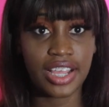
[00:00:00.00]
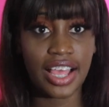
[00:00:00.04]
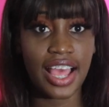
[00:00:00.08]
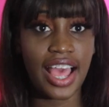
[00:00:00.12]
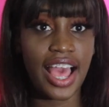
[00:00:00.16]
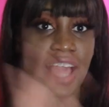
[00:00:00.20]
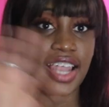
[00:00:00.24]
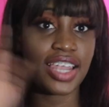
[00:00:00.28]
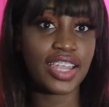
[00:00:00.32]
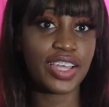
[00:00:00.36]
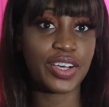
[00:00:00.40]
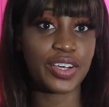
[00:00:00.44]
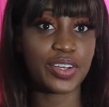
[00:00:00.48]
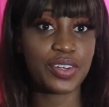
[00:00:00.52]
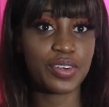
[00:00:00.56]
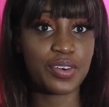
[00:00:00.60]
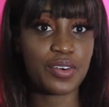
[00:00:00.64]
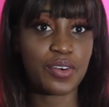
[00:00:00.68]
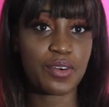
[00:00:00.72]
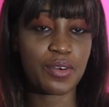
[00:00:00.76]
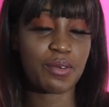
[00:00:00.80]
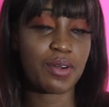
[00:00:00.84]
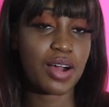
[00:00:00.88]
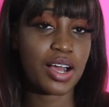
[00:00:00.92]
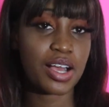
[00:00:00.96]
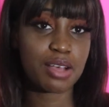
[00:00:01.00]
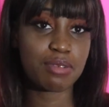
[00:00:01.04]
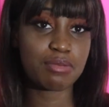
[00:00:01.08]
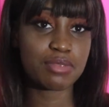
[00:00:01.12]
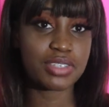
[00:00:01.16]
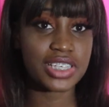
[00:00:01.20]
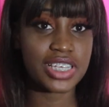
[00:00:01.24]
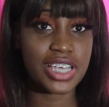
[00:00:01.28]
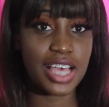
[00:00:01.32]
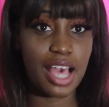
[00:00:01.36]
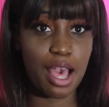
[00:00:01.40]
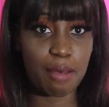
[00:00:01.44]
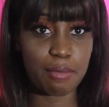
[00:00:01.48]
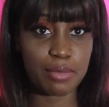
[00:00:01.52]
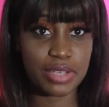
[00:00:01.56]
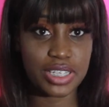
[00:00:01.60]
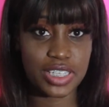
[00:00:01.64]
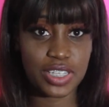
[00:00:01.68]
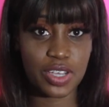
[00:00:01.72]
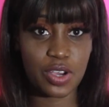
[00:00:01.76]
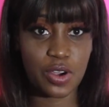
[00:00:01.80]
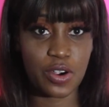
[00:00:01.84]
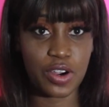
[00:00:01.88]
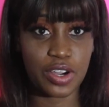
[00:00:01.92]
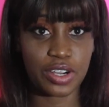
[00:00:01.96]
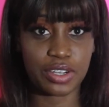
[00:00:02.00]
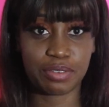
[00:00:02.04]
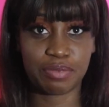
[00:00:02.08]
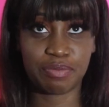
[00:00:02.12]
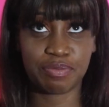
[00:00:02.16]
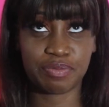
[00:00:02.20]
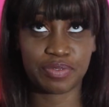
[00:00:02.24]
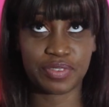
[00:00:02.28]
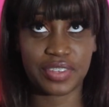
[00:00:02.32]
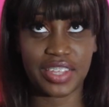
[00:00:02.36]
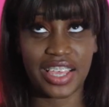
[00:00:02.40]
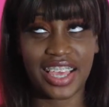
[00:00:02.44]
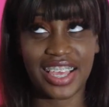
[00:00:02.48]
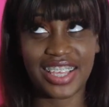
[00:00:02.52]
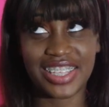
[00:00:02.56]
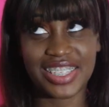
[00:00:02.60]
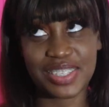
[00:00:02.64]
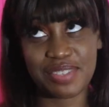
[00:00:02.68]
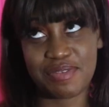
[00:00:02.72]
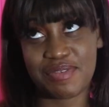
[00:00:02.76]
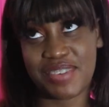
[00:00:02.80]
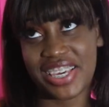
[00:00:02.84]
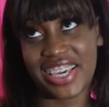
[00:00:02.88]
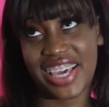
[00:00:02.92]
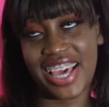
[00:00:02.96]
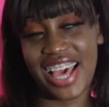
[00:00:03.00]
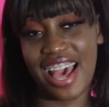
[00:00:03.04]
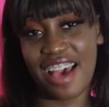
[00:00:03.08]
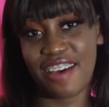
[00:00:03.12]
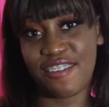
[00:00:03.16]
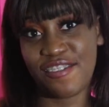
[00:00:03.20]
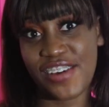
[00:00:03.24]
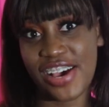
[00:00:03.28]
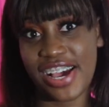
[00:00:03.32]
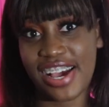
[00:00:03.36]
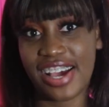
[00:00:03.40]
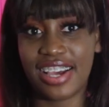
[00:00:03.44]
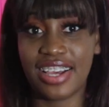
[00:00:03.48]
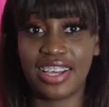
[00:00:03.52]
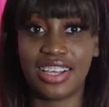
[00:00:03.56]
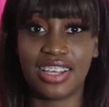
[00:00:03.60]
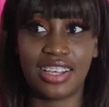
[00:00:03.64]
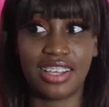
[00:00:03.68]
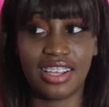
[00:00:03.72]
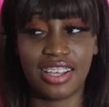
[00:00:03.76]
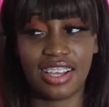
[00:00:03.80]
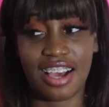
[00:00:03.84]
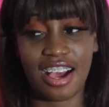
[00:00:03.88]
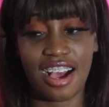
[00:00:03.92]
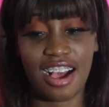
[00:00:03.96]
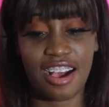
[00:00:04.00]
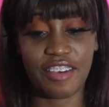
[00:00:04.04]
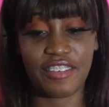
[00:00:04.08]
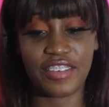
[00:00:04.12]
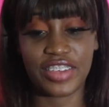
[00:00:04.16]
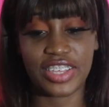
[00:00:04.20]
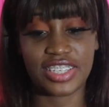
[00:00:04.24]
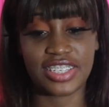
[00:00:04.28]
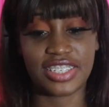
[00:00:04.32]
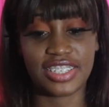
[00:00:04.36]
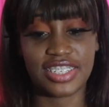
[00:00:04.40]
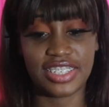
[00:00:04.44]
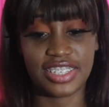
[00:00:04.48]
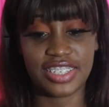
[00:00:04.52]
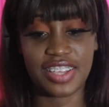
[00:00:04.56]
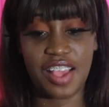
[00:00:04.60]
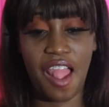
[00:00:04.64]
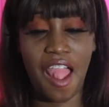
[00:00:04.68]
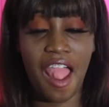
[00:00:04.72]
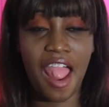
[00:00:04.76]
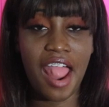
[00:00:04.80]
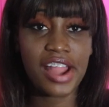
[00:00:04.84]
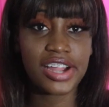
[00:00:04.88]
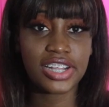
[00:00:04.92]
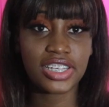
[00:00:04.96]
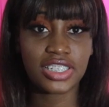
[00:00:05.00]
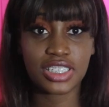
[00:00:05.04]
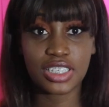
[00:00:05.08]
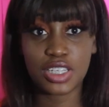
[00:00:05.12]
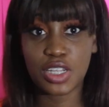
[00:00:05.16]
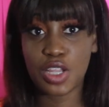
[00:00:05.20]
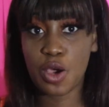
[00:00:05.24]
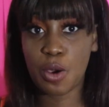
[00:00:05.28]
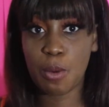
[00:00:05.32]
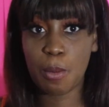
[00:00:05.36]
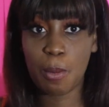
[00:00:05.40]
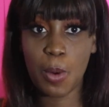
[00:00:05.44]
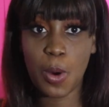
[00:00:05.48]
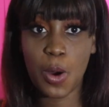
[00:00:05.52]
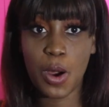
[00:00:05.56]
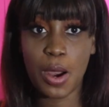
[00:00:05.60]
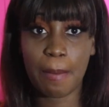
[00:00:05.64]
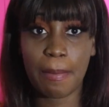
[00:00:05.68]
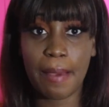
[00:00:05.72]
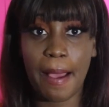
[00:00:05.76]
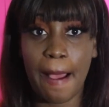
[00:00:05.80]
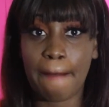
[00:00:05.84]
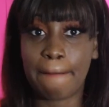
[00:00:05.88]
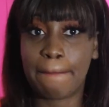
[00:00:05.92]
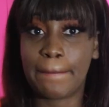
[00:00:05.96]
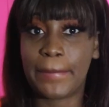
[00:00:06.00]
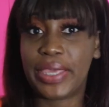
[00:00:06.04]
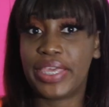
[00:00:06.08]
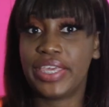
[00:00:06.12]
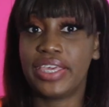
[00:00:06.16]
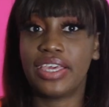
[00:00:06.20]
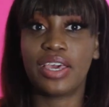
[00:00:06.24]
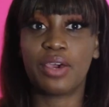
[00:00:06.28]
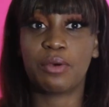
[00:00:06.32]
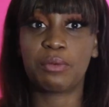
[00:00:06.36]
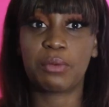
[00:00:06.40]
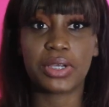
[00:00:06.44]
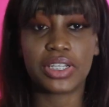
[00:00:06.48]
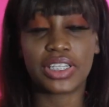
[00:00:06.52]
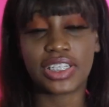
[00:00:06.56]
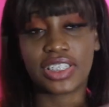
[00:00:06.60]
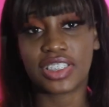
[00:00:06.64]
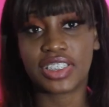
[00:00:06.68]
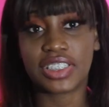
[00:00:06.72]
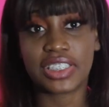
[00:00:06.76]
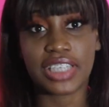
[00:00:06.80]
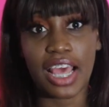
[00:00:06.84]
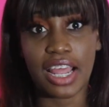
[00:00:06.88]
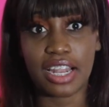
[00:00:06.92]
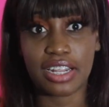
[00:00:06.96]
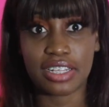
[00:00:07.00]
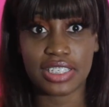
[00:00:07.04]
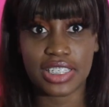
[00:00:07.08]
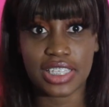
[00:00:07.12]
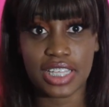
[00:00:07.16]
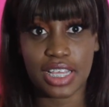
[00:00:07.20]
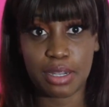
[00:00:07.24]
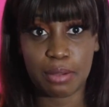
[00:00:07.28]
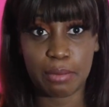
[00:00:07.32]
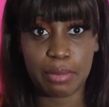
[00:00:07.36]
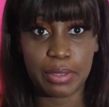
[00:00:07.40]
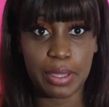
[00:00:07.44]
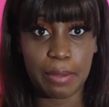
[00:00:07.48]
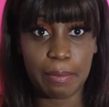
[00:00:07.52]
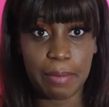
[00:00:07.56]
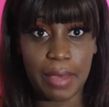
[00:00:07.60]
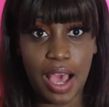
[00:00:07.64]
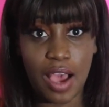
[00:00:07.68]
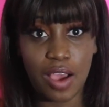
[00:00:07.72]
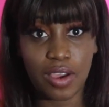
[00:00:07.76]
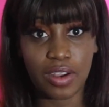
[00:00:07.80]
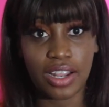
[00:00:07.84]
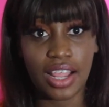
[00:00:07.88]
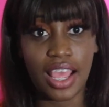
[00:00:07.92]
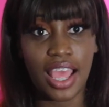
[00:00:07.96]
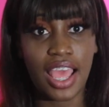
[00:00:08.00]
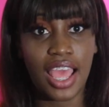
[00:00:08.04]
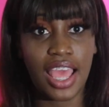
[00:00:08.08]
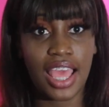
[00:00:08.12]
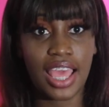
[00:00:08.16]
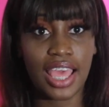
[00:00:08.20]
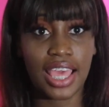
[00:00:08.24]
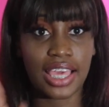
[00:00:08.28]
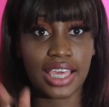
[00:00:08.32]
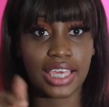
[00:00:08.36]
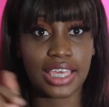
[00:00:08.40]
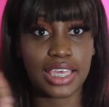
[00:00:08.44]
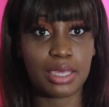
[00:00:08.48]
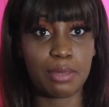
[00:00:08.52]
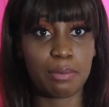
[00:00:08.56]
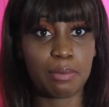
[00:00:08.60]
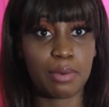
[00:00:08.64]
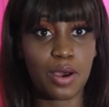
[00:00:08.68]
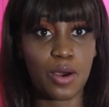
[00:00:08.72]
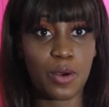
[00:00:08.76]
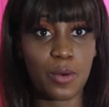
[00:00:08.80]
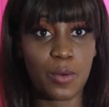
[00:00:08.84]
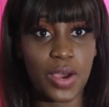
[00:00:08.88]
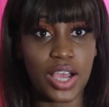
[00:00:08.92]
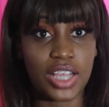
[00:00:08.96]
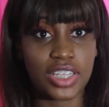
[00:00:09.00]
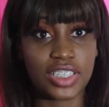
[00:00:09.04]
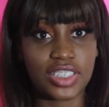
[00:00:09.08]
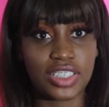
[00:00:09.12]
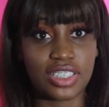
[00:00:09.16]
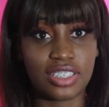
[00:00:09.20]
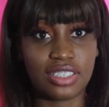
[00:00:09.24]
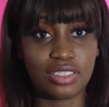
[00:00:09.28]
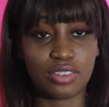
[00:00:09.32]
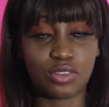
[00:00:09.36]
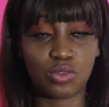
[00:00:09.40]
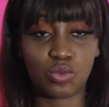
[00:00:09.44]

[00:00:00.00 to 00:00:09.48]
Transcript: Hello, welcome to Cama's Court. It's me, Cama, obviously. To know more about me and what this channel is going to be about, keep on watching.